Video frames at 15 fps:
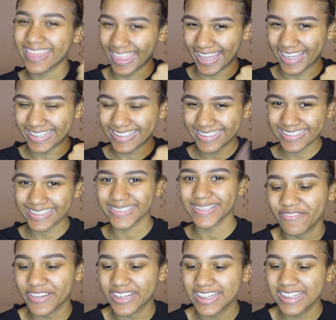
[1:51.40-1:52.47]
Thanks.
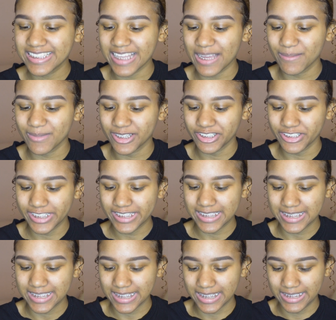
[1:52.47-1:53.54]
First, I'm going
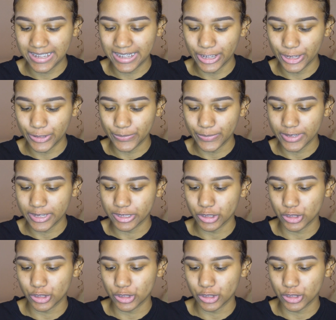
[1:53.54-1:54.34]
to